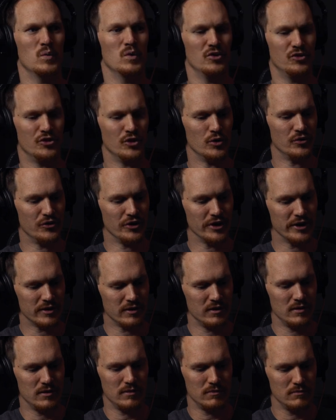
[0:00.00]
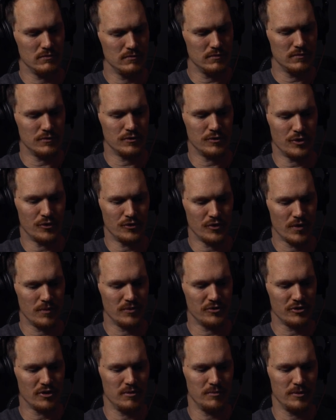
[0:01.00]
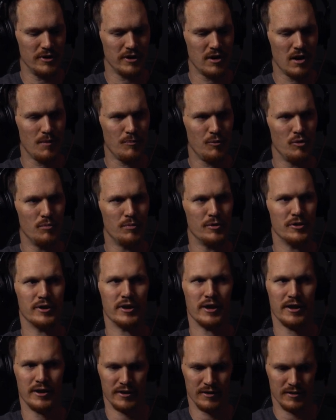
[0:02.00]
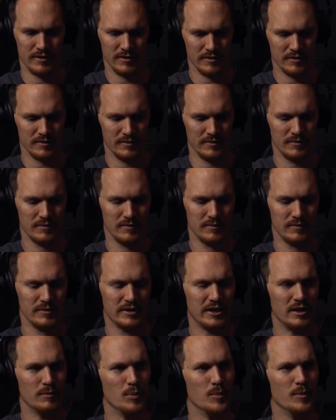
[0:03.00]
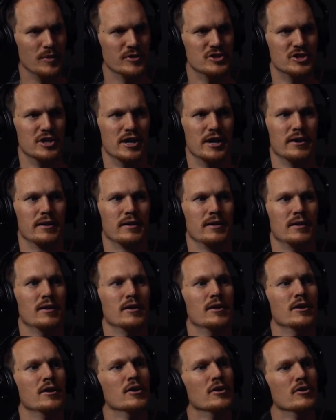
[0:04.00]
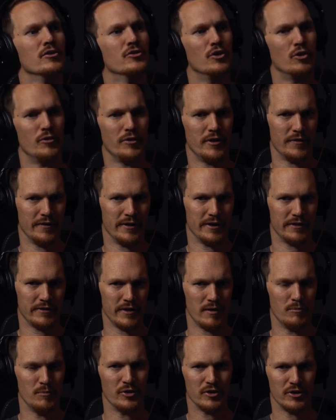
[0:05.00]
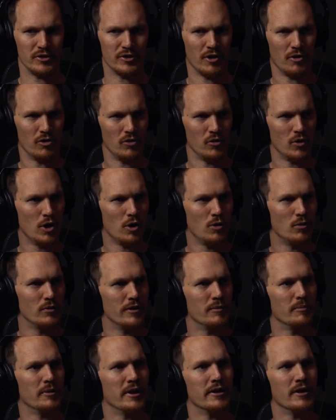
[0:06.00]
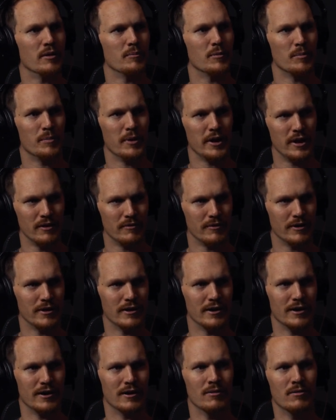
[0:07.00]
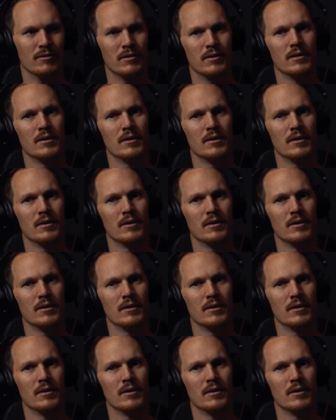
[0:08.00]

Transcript: So it's like there's always going to be a couple, but you got to keep them in check. So, and then like that $1 million loan that might not be paying right now,